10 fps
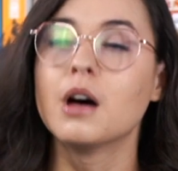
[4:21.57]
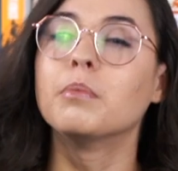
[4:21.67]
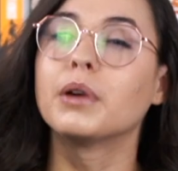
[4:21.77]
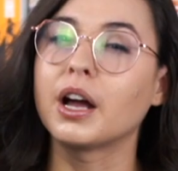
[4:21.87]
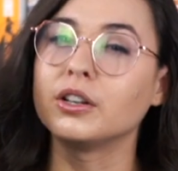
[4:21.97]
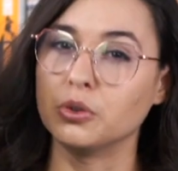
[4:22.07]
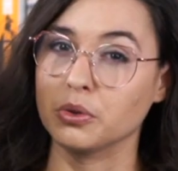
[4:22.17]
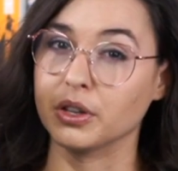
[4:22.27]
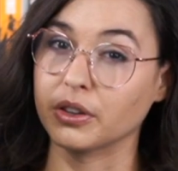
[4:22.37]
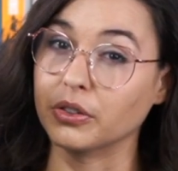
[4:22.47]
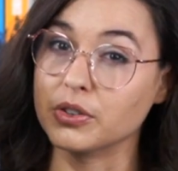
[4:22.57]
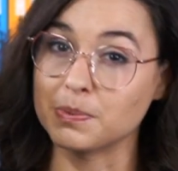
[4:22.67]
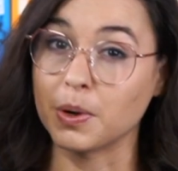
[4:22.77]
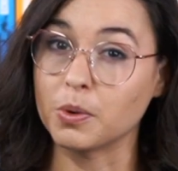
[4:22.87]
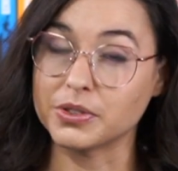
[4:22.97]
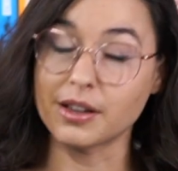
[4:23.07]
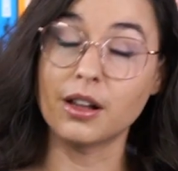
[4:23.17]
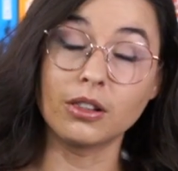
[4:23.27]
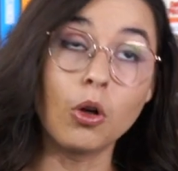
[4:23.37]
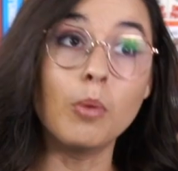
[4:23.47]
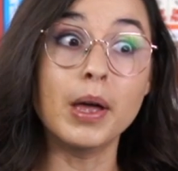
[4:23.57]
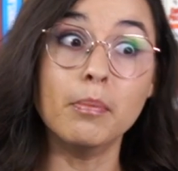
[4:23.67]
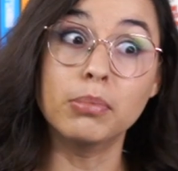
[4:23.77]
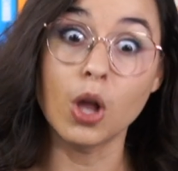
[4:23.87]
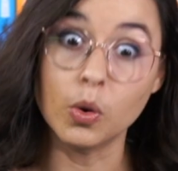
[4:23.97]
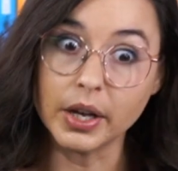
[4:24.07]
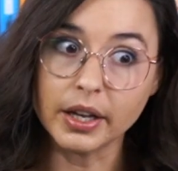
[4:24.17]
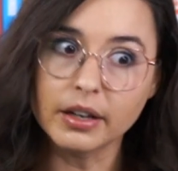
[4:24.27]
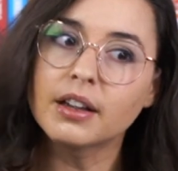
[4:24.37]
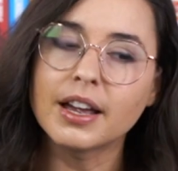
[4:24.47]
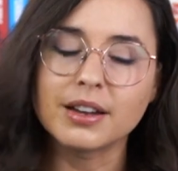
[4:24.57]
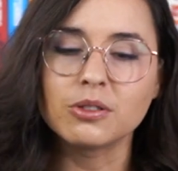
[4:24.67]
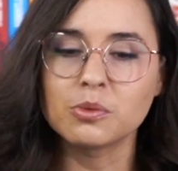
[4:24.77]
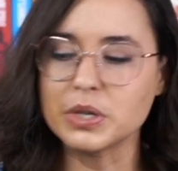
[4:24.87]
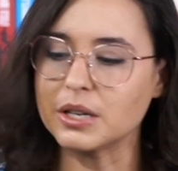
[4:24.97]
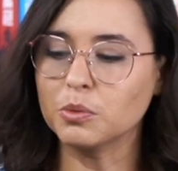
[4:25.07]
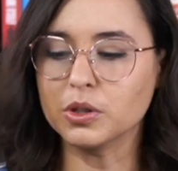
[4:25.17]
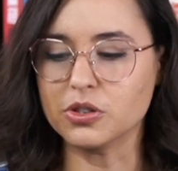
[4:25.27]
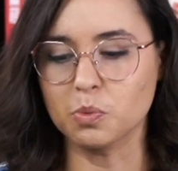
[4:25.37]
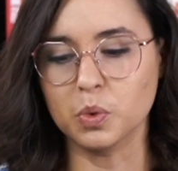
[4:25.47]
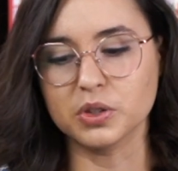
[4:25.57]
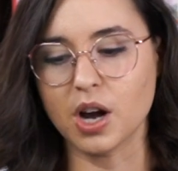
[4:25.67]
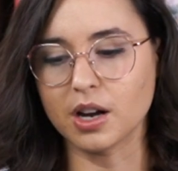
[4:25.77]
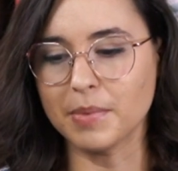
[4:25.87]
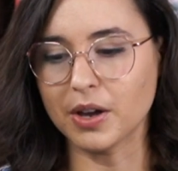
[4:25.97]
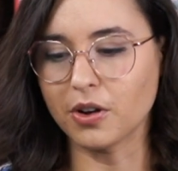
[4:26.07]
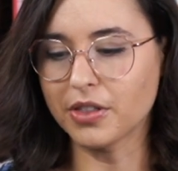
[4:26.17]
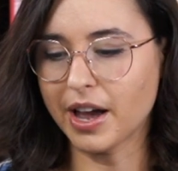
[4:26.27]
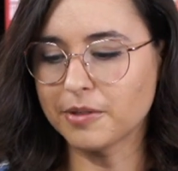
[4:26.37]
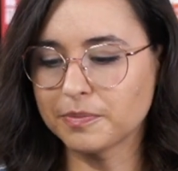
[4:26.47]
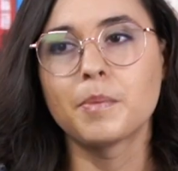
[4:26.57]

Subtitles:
but I do think that this book was a little bit bloated, and we'll talk about all that.